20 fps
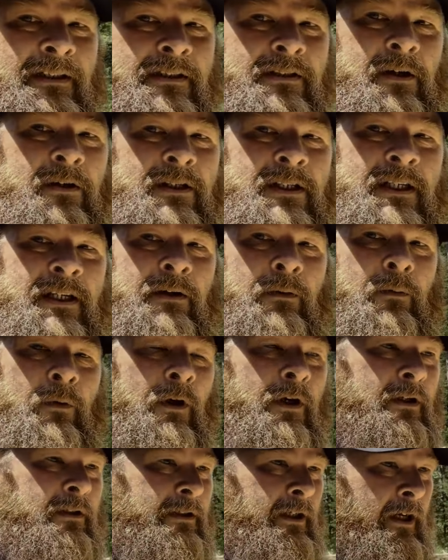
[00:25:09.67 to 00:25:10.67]
start to get
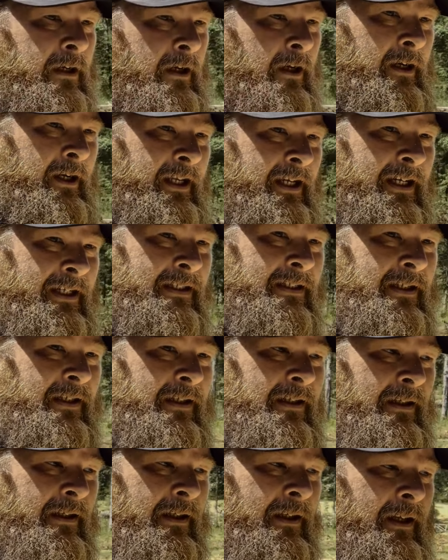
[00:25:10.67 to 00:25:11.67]
work done on it.
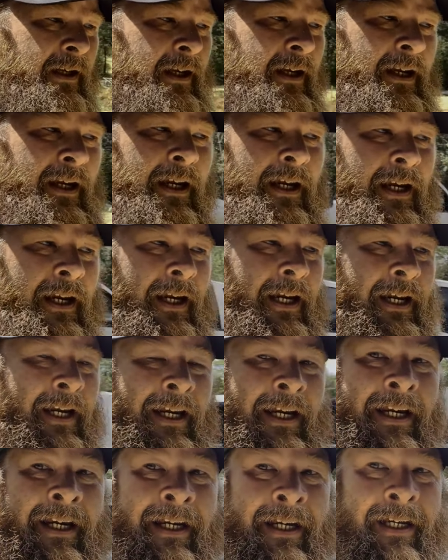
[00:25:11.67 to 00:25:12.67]

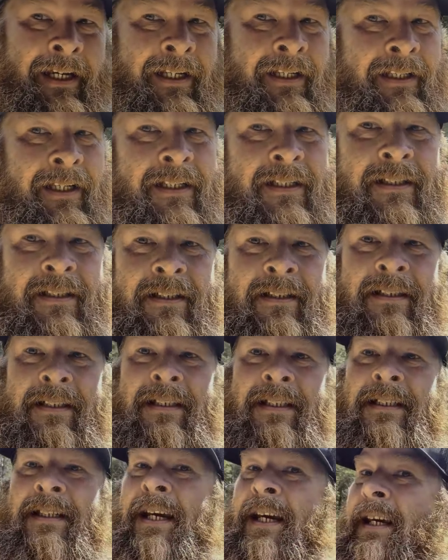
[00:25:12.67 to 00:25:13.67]
And let's
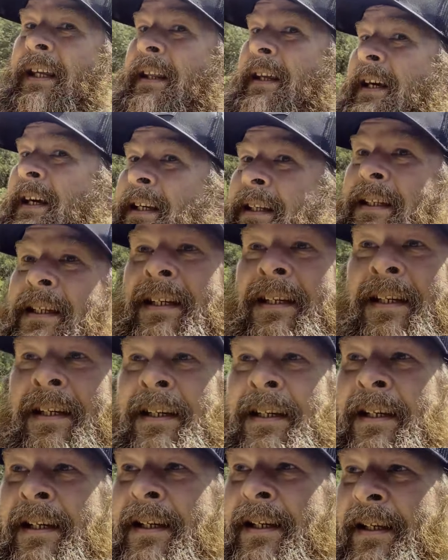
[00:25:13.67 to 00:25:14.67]
just say that
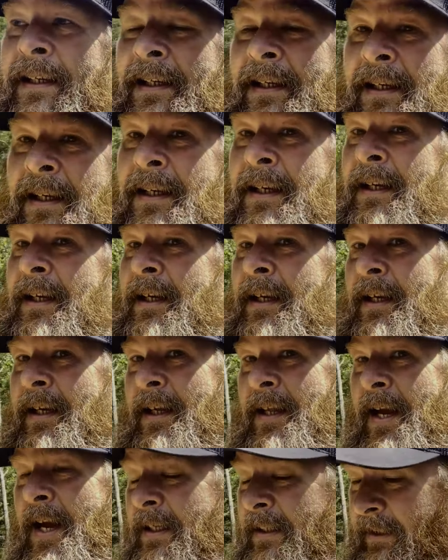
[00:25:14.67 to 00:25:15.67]

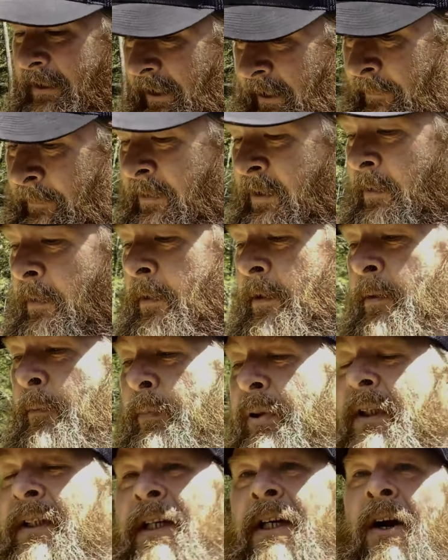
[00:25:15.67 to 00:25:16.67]
that's come to a complete